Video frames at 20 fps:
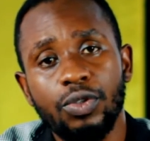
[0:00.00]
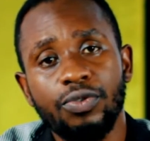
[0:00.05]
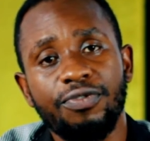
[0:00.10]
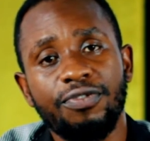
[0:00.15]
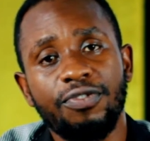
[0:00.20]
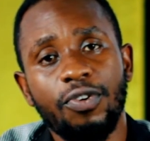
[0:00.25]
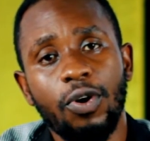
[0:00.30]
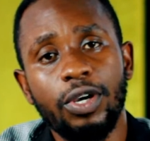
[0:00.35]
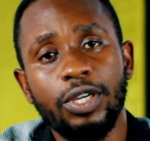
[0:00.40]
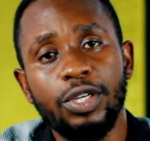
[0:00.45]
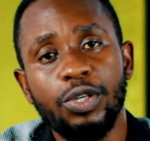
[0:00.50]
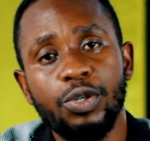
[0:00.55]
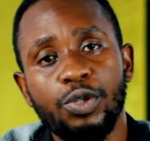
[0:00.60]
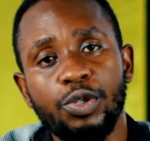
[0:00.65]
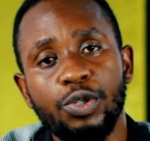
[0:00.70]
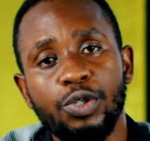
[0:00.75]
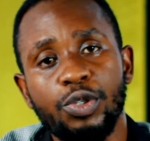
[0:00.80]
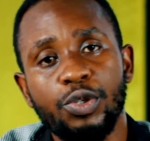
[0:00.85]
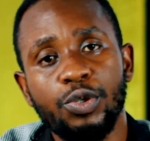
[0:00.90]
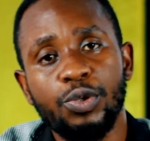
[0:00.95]
for
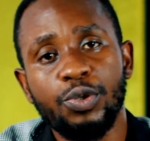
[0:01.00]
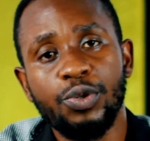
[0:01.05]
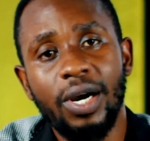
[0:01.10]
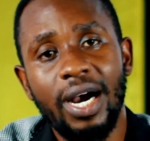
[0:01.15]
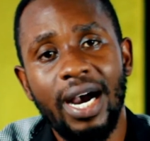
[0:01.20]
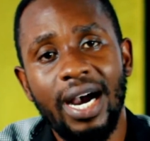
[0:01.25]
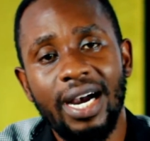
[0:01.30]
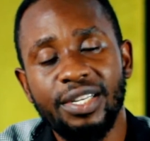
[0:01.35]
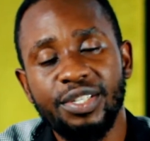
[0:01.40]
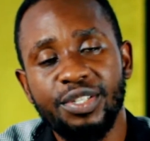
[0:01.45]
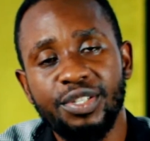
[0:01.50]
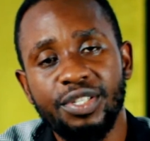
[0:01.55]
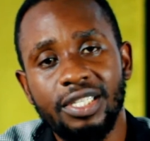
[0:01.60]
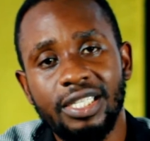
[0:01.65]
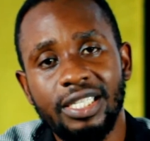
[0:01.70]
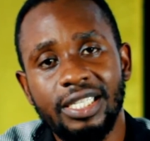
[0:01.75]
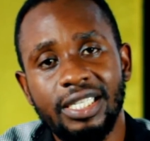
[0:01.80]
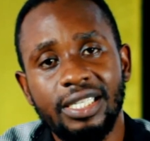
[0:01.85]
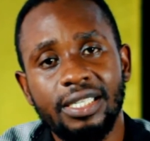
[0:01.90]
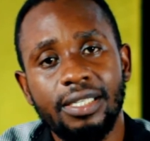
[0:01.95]
you to
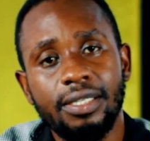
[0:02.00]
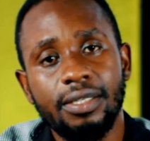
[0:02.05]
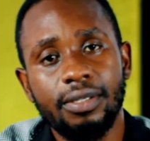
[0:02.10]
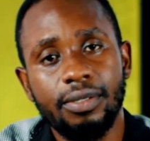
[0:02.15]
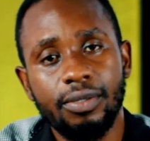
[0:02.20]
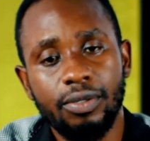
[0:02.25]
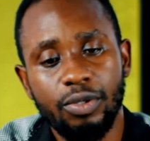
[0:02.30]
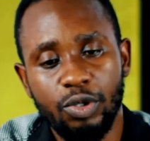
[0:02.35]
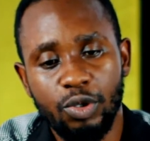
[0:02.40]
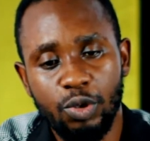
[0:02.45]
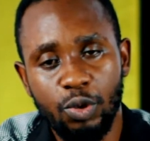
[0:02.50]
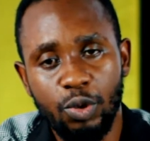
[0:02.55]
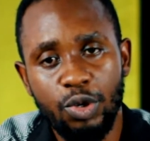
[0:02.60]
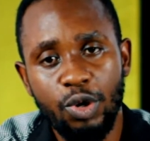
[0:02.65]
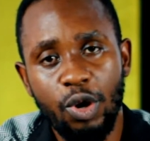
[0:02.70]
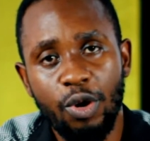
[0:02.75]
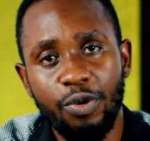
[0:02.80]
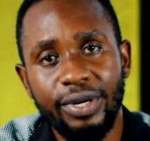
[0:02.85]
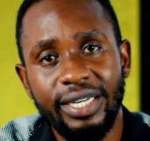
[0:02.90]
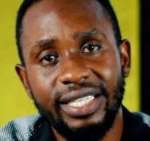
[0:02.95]
actually do
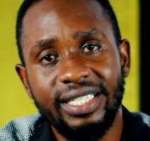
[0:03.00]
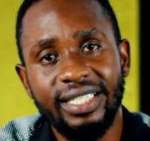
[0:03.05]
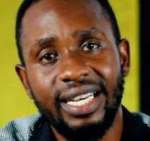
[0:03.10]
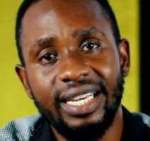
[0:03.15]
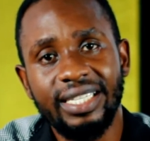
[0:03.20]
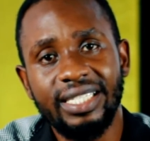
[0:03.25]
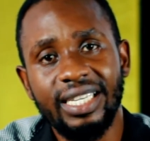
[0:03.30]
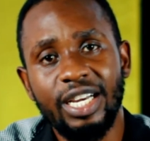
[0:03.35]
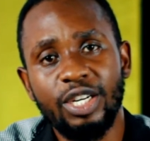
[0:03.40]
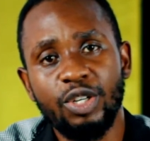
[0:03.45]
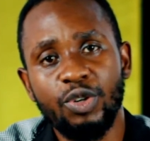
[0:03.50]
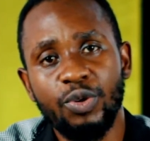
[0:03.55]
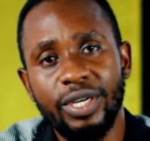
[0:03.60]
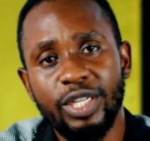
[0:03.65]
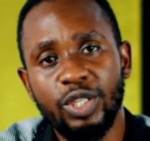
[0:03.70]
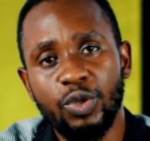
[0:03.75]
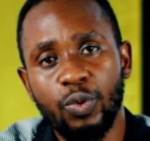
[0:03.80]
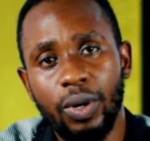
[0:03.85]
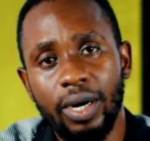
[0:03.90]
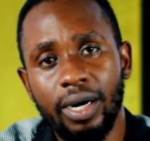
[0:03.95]
your research and do
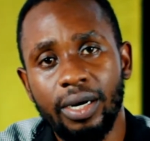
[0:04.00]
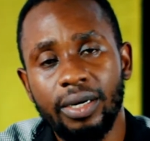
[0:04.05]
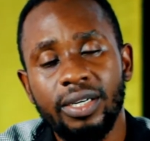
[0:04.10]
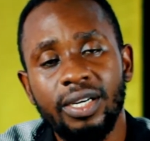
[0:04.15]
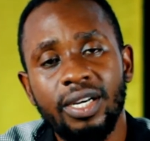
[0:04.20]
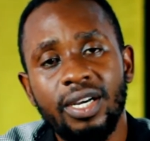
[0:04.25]
it well.